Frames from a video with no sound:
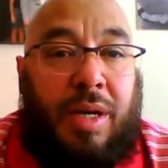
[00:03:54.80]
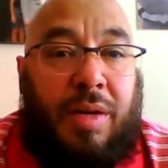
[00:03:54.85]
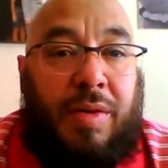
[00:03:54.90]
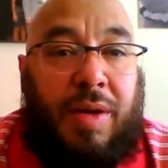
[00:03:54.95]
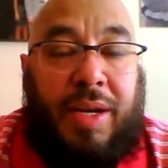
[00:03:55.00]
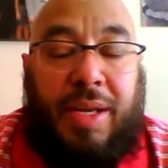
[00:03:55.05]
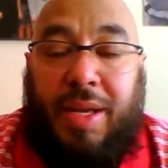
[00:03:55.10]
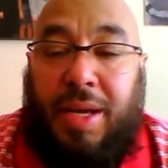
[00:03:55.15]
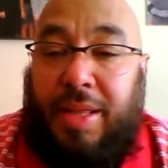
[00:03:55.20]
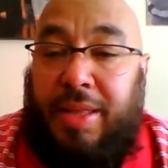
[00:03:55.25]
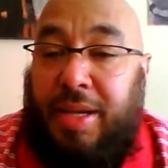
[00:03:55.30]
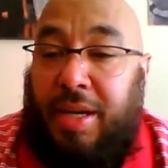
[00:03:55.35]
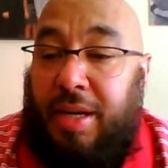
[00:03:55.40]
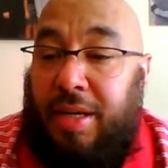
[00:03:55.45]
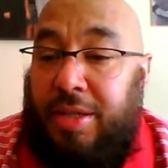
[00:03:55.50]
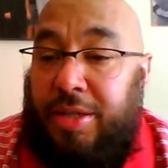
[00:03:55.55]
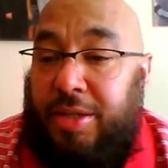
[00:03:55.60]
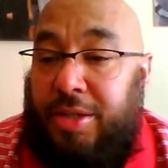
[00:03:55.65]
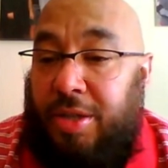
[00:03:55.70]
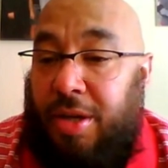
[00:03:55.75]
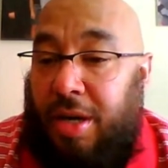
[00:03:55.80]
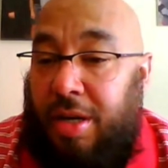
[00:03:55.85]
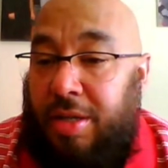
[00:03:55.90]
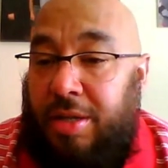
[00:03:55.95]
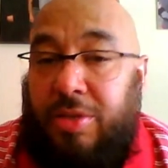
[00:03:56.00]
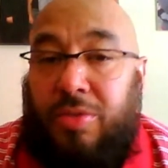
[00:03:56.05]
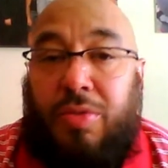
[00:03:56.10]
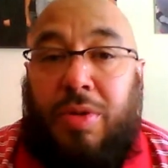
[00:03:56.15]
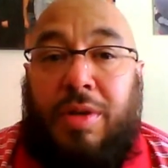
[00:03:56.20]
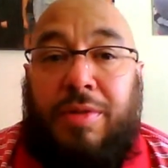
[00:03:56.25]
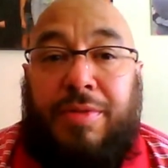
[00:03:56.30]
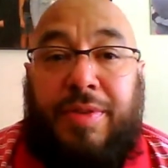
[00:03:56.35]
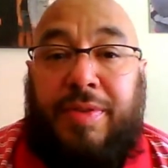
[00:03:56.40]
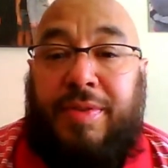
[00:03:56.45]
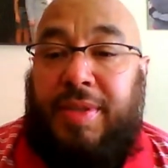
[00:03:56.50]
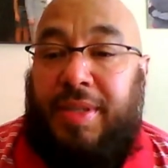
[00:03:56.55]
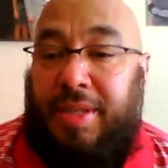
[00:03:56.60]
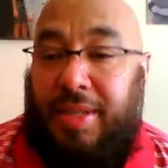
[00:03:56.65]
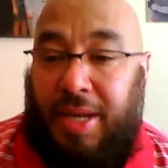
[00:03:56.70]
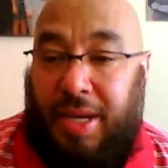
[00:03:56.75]
All right. I think I'm gonna start
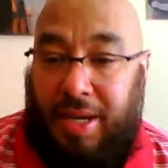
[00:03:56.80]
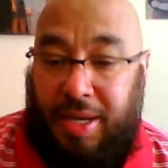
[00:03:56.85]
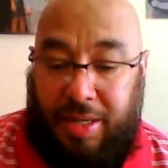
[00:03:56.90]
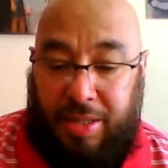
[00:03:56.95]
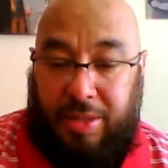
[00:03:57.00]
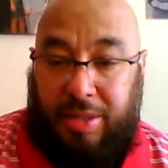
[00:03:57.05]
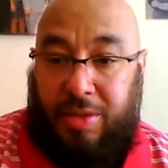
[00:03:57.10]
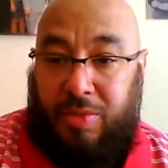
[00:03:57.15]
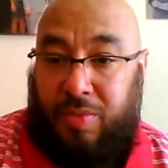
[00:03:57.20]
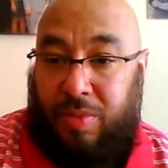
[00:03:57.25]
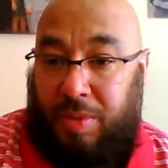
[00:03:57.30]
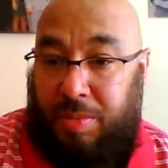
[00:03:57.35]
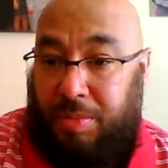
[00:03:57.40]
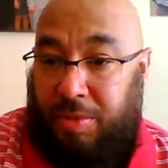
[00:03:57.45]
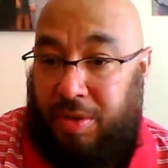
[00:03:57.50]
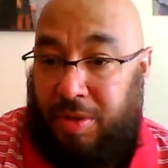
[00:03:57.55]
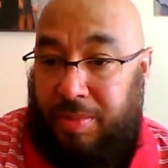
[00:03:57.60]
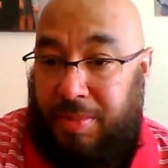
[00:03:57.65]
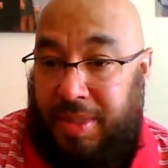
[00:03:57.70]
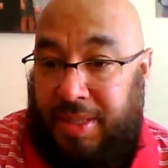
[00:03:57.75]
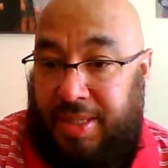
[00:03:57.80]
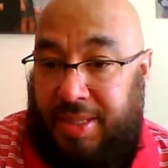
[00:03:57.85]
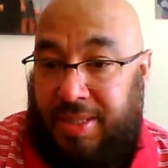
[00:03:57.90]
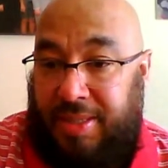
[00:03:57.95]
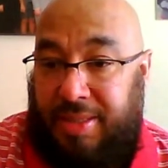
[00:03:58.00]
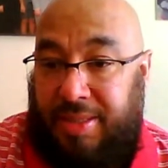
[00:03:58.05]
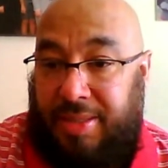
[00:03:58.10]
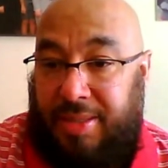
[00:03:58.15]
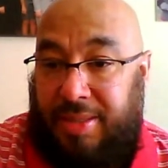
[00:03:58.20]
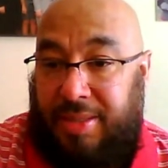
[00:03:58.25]
12:59. Just 1 more minute.